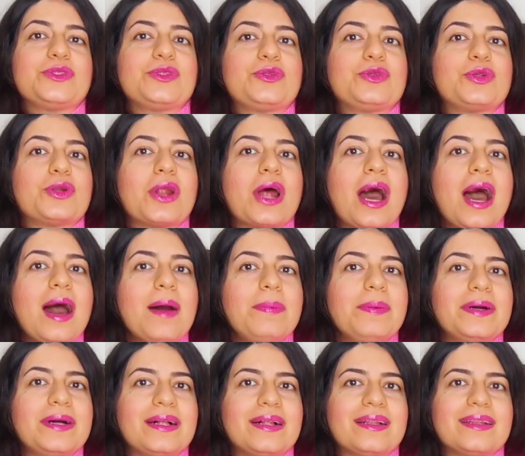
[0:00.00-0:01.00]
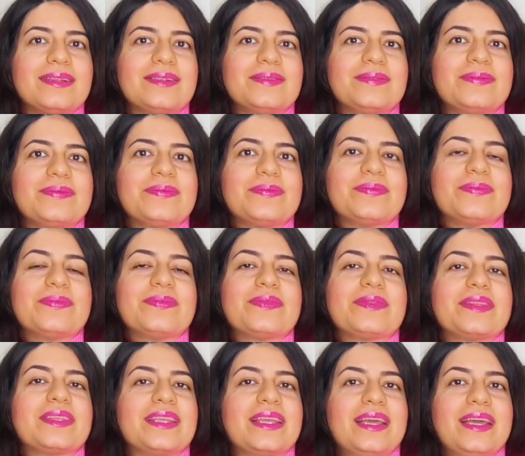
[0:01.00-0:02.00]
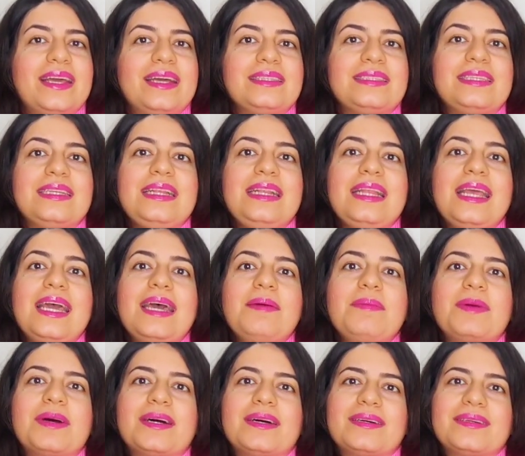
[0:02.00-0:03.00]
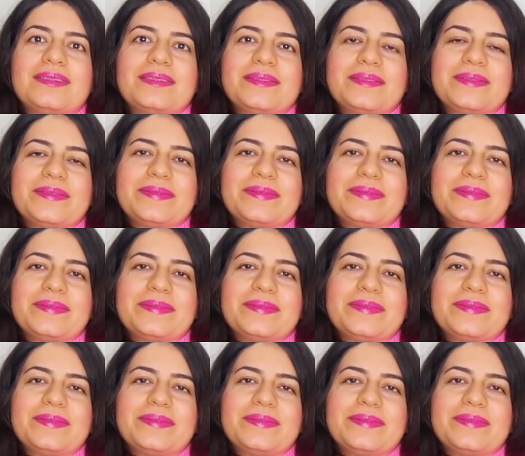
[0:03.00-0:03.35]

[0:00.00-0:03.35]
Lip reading: trouble, a dilemma.